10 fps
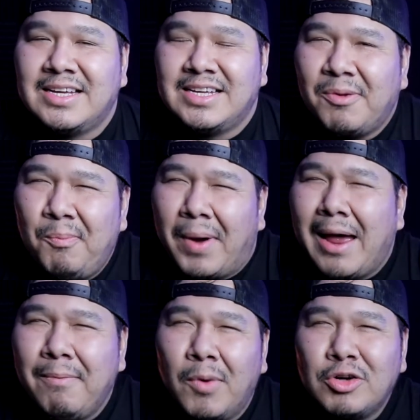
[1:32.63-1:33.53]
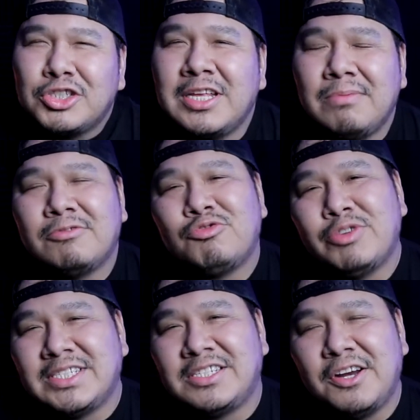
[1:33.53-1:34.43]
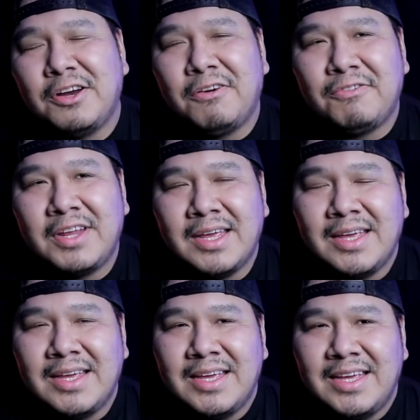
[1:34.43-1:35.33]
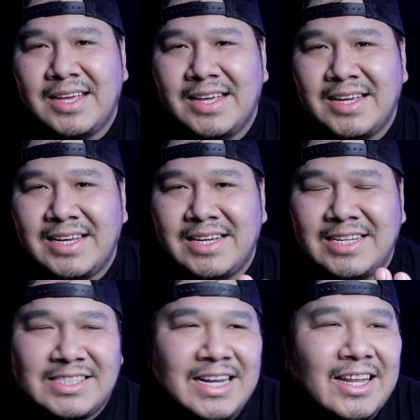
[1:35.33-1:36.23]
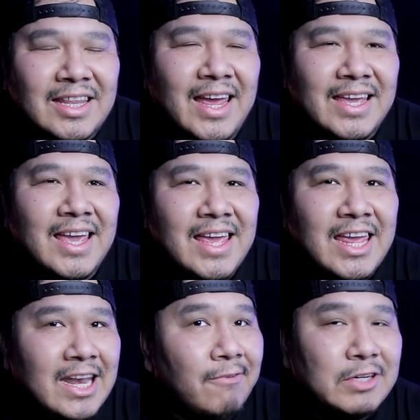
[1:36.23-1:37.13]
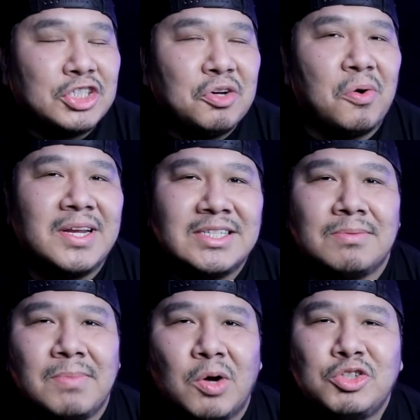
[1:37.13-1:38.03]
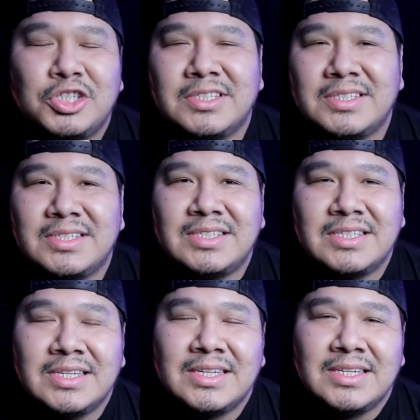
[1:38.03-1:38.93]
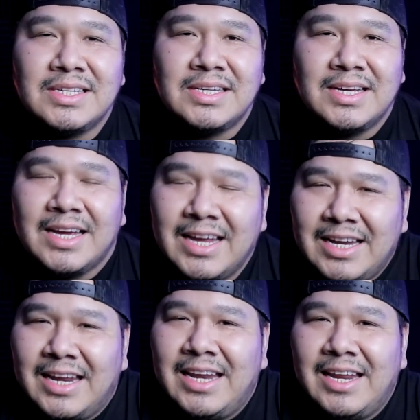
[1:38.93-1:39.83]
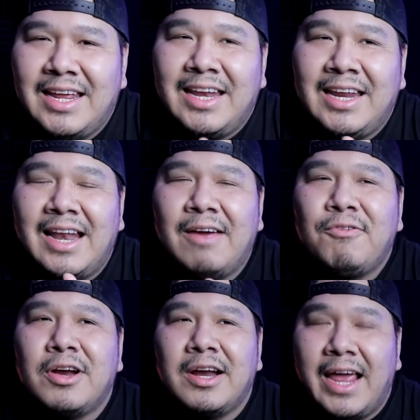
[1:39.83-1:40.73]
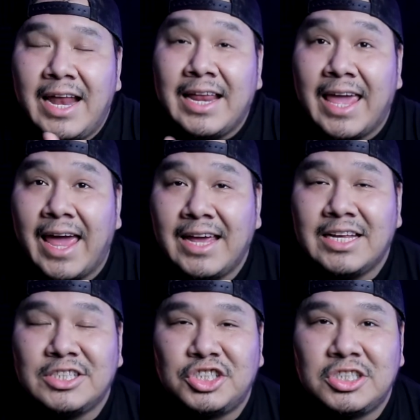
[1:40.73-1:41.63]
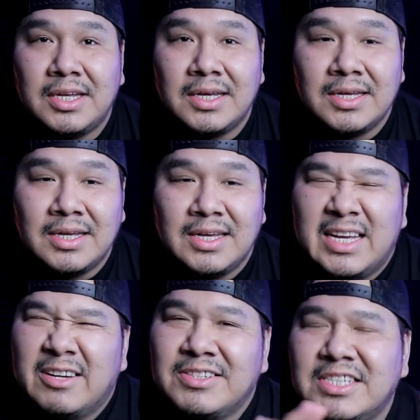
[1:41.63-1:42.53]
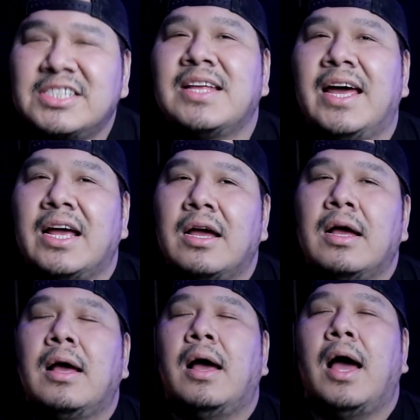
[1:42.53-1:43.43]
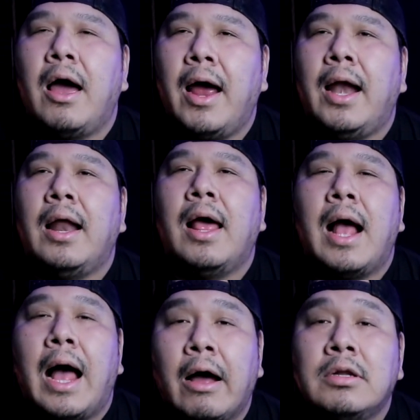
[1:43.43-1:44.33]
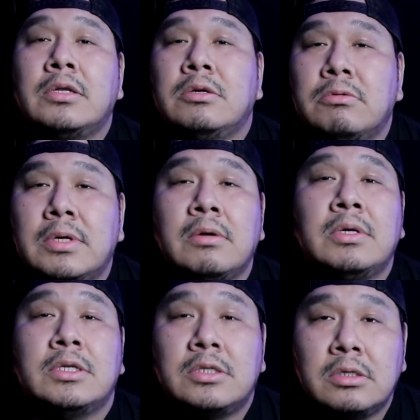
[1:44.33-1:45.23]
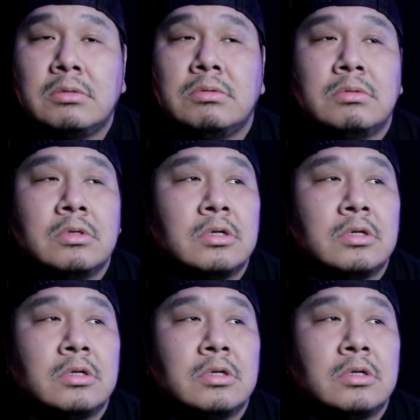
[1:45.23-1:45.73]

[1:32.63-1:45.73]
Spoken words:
And by emotionally reserved, it's not like he never showed his emotions and he never engaged. It was just all right, I'm going to do what I'm going to do.